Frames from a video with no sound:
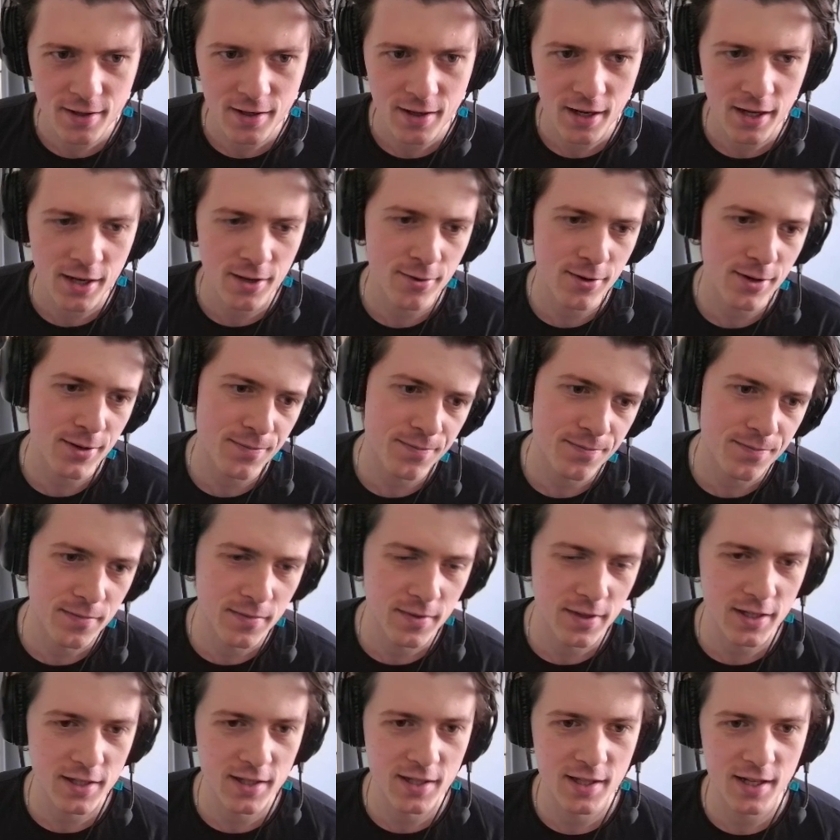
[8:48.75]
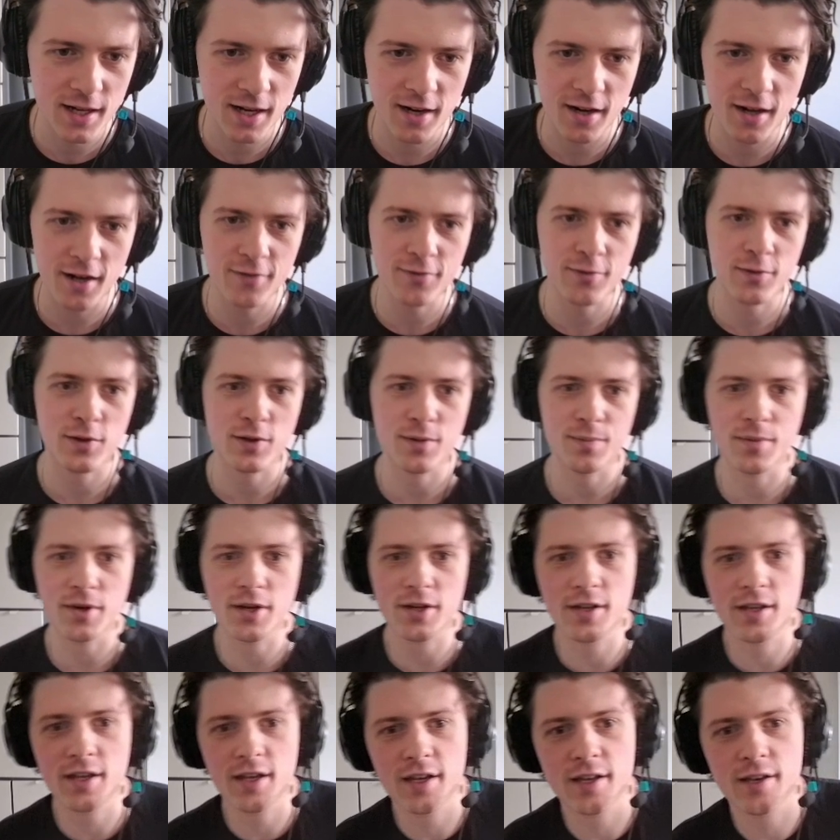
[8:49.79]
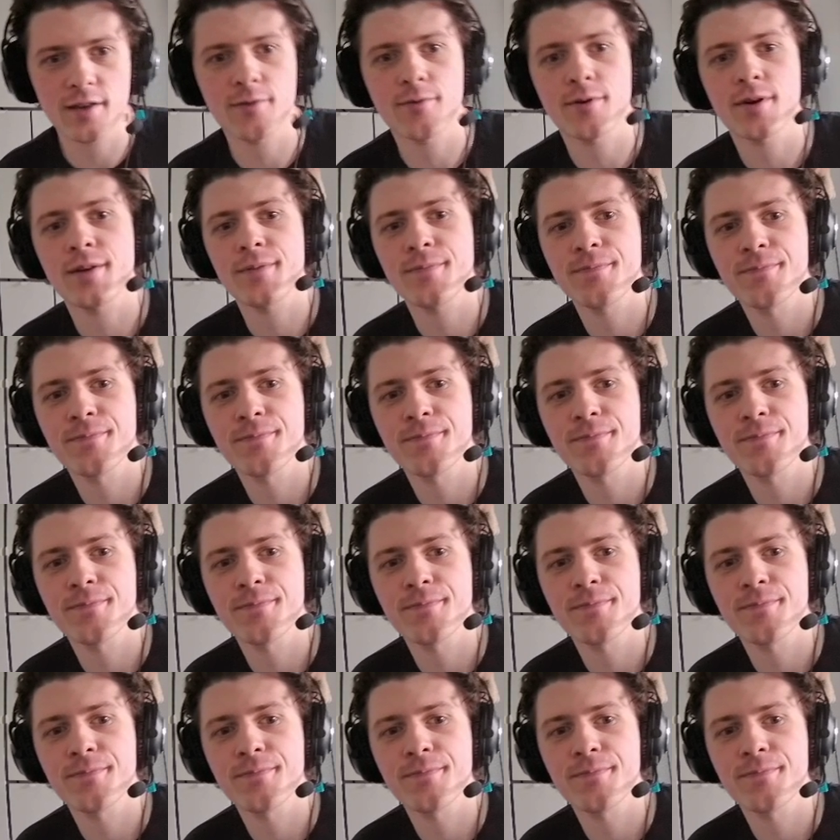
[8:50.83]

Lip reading: Anyway, let's start off with the monkey anyway.